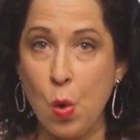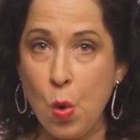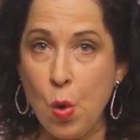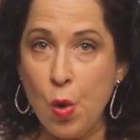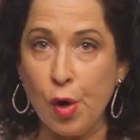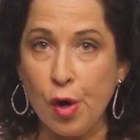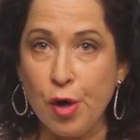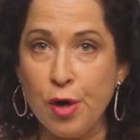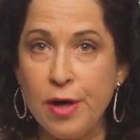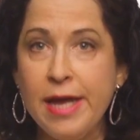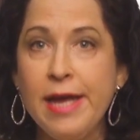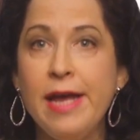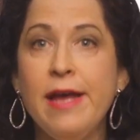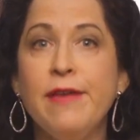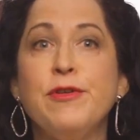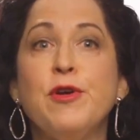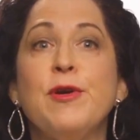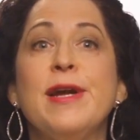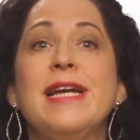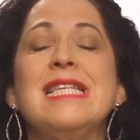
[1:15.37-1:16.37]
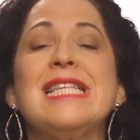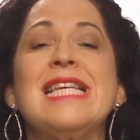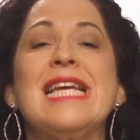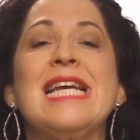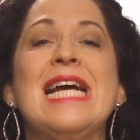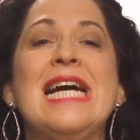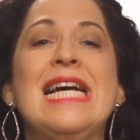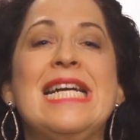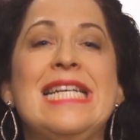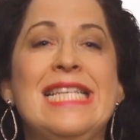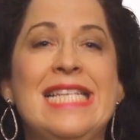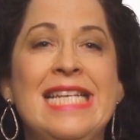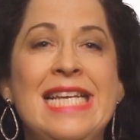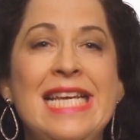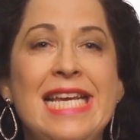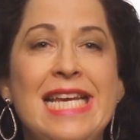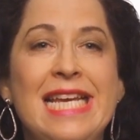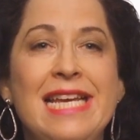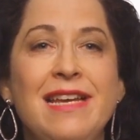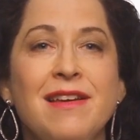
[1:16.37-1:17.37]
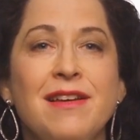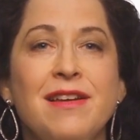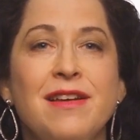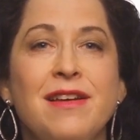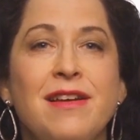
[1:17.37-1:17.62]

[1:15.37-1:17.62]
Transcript: or they're asking IT